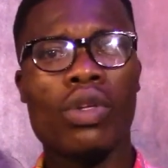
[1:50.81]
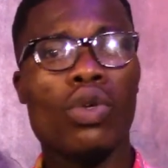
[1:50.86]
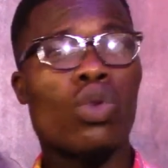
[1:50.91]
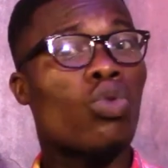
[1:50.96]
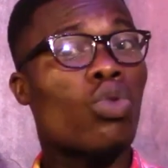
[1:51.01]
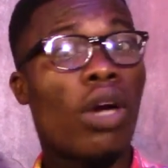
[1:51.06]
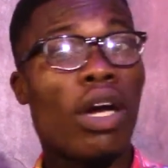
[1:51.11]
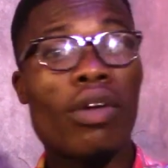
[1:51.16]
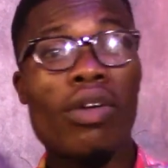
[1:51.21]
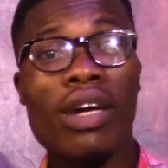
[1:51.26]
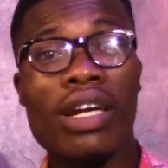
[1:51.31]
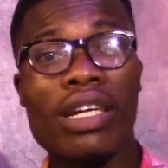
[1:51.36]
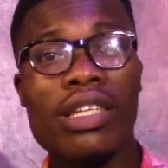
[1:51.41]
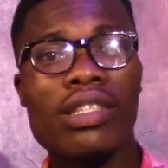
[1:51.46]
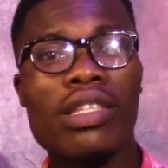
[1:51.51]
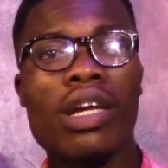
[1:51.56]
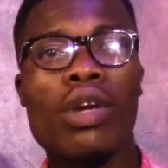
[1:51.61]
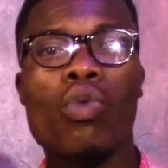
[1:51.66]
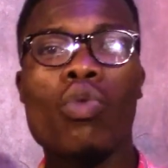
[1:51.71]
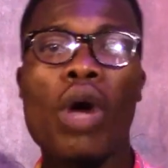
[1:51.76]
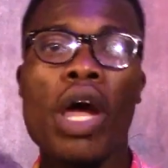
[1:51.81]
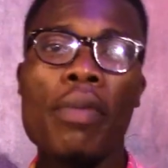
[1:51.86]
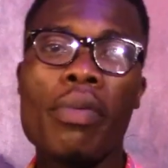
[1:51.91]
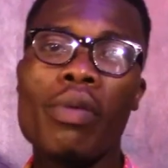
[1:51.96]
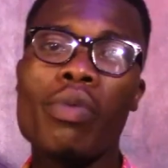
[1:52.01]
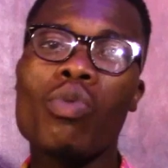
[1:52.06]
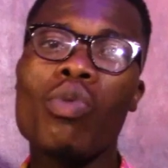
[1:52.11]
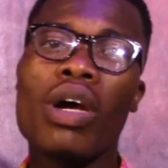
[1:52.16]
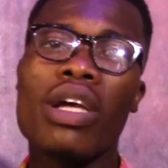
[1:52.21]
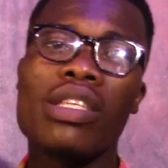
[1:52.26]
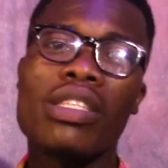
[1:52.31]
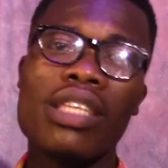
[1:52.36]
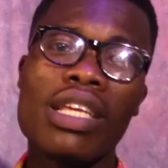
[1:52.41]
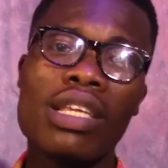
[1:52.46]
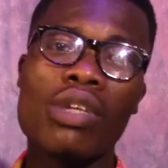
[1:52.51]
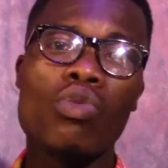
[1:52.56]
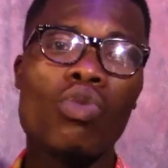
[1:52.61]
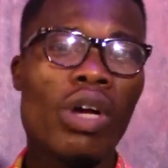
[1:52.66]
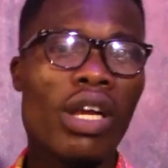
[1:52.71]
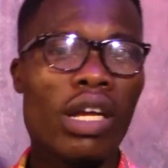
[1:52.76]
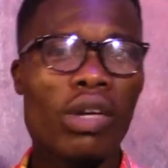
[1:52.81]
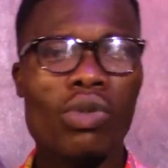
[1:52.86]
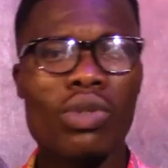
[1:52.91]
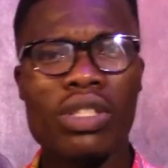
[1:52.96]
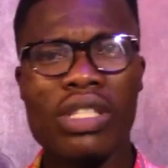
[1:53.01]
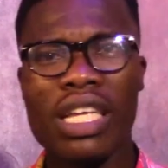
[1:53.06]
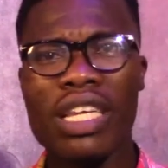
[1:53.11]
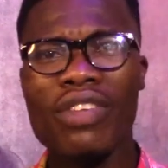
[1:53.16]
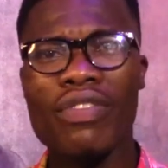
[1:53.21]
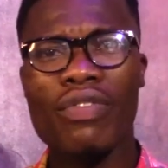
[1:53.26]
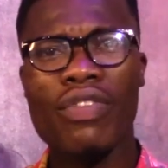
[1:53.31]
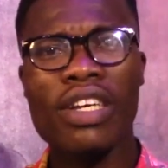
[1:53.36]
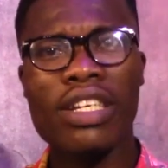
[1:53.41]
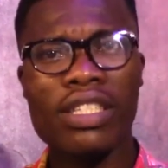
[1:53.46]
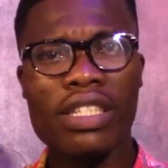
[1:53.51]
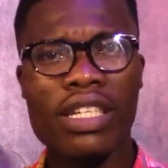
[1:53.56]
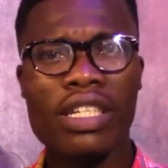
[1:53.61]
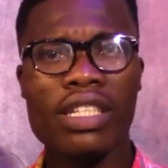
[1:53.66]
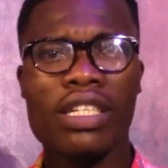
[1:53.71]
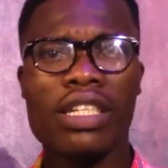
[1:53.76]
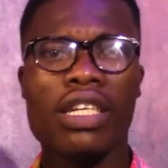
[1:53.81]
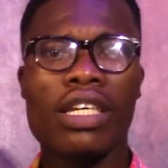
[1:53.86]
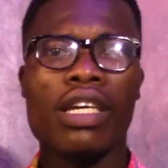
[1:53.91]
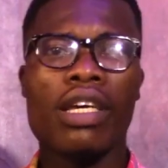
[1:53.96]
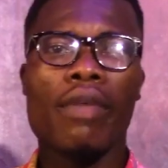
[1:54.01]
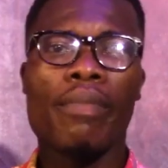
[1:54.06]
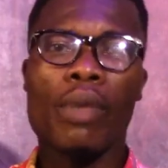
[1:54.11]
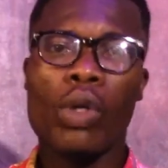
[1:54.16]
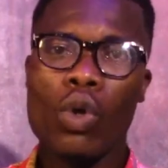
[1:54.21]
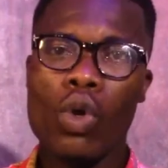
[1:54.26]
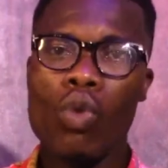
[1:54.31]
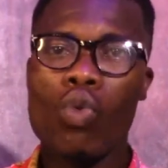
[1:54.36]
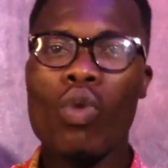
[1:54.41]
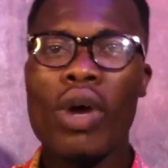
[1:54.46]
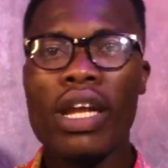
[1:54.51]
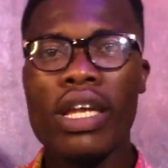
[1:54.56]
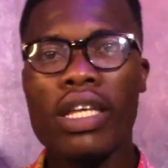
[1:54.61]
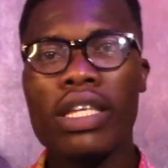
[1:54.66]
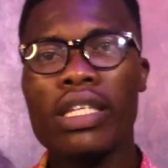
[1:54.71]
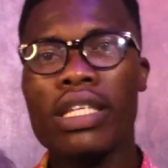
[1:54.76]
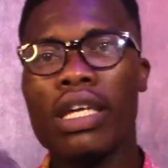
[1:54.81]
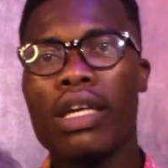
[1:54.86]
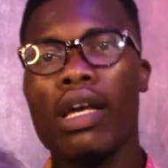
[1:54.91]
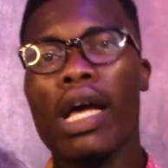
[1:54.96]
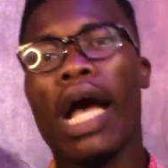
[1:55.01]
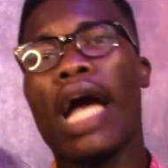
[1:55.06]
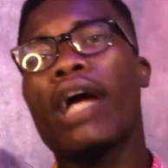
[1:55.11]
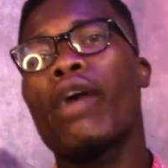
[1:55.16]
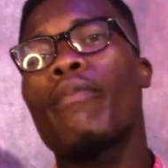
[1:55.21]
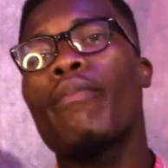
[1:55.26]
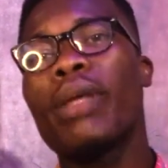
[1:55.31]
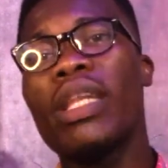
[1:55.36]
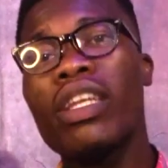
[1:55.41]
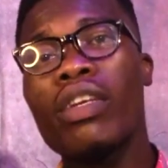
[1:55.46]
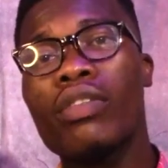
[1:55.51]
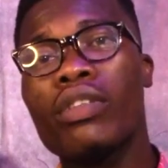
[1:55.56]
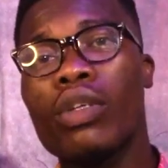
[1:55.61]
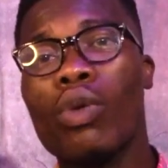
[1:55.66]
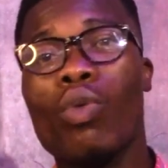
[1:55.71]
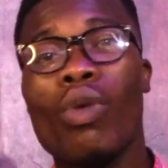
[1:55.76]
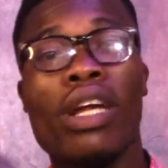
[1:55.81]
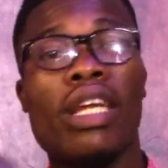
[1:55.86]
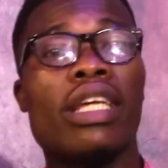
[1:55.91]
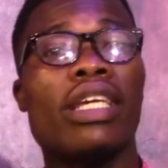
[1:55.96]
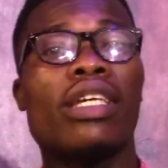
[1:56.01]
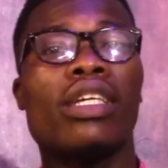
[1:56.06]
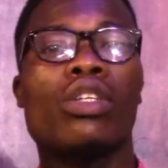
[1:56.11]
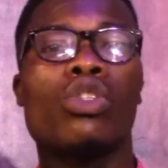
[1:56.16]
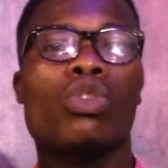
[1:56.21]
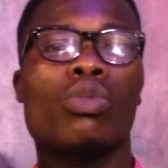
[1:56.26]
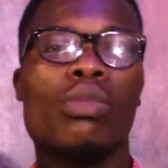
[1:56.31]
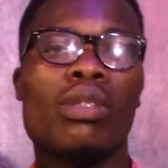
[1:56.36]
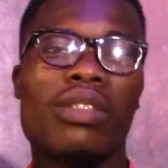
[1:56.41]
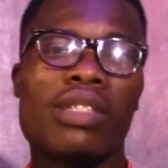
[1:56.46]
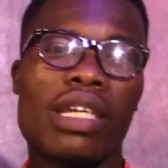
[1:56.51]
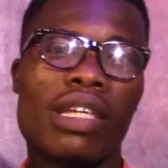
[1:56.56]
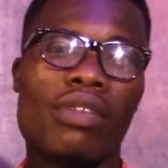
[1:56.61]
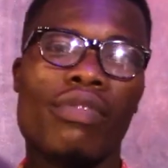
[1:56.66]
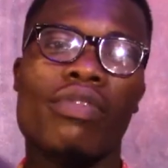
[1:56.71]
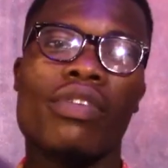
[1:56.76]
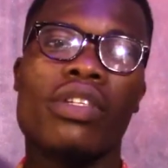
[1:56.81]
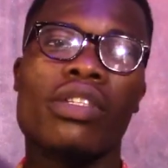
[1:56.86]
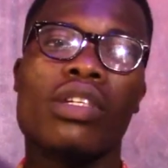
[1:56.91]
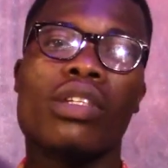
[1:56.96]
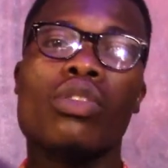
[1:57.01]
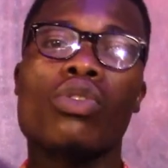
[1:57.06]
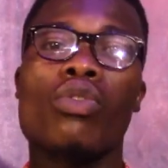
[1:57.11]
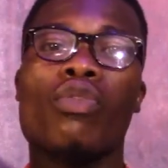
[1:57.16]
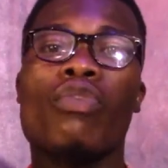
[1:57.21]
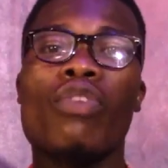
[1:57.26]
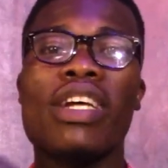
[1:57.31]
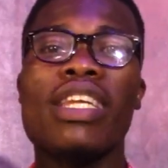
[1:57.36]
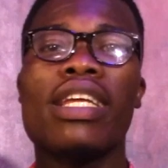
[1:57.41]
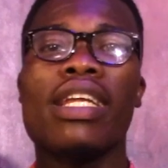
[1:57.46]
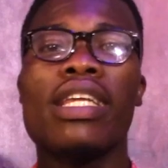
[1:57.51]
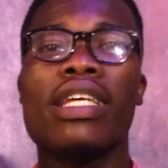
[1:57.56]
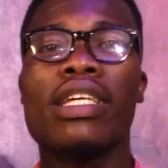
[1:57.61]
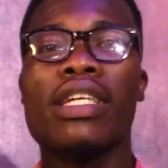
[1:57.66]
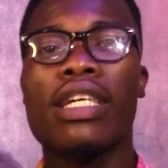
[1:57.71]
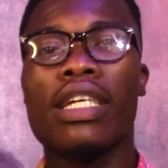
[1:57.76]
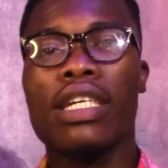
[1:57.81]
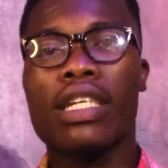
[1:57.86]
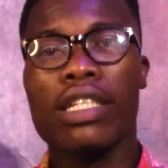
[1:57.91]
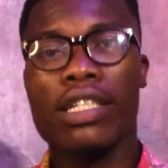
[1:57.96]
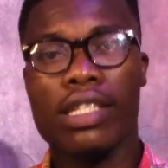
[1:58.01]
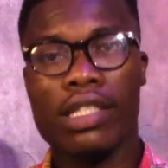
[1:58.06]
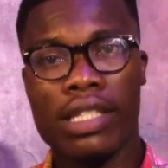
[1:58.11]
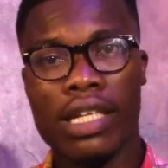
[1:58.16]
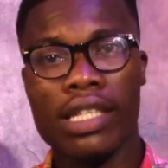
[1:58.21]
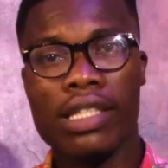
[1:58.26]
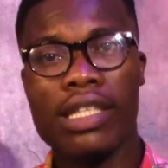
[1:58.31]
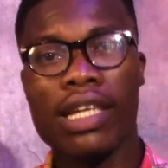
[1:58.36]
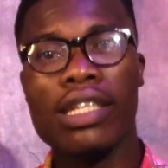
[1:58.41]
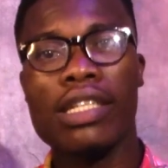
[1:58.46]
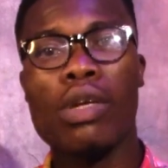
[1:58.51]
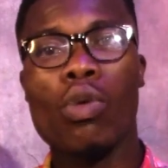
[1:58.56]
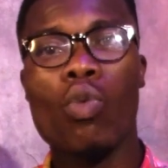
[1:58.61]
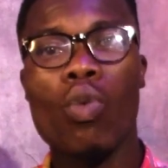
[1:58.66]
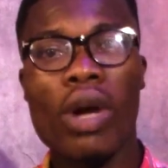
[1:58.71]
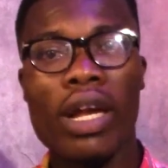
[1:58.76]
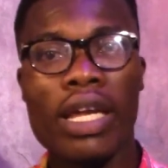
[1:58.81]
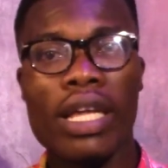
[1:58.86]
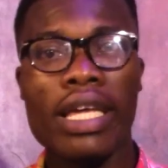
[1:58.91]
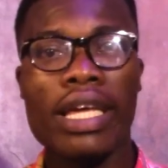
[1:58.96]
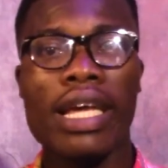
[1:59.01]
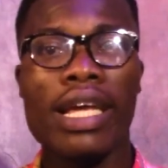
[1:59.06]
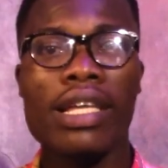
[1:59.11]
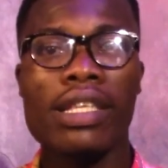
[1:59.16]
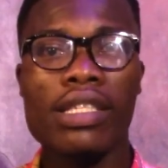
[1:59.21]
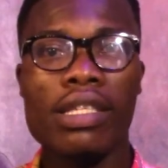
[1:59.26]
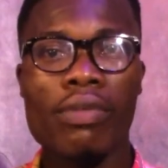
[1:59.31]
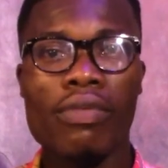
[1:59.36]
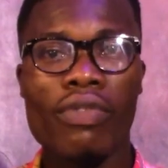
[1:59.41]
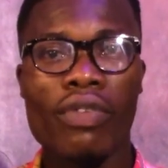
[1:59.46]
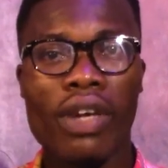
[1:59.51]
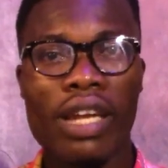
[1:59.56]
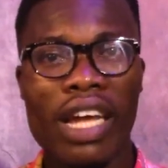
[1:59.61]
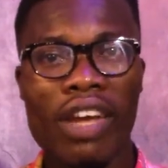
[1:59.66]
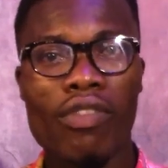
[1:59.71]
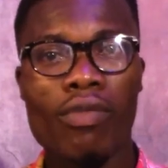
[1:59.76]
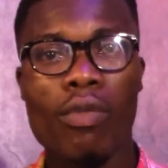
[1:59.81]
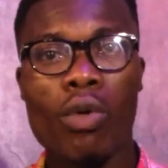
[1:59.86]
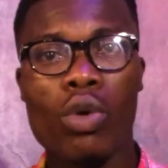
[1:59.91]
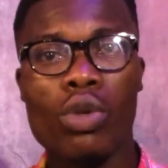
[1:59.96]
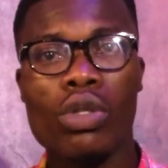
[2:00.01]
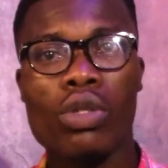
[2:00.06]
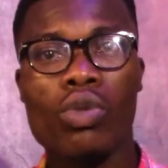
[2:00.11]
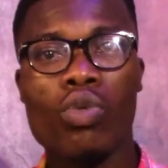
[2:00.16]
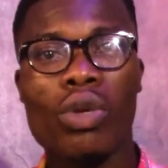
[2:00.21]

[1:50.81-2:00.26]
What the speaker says: So I don't understand why people are sending Wale a sign fake check, because Wale dear, I believe so Wale into me sign fake check. So finally, shatter the Wale SM for life boss.